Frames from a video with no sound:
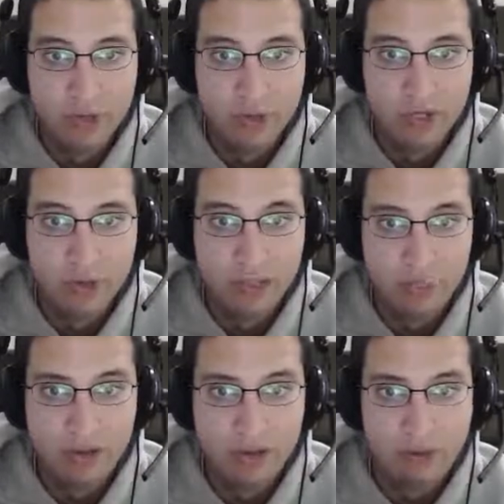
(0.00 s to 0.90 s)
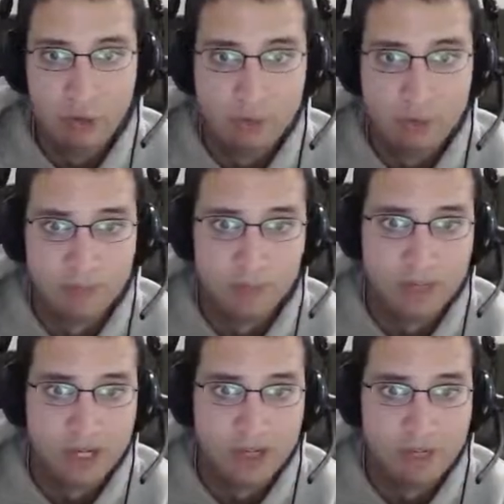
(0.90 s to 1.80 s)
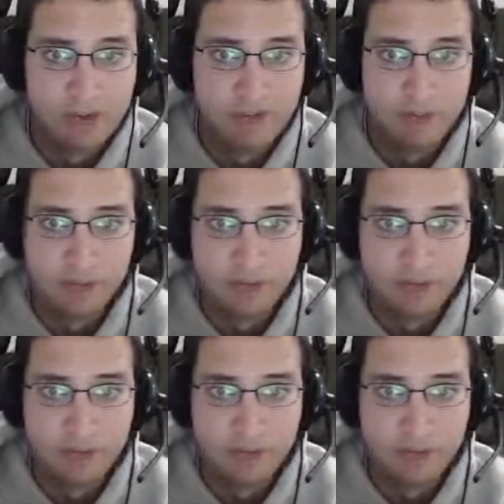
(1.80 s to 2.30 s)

do in like B4 because B4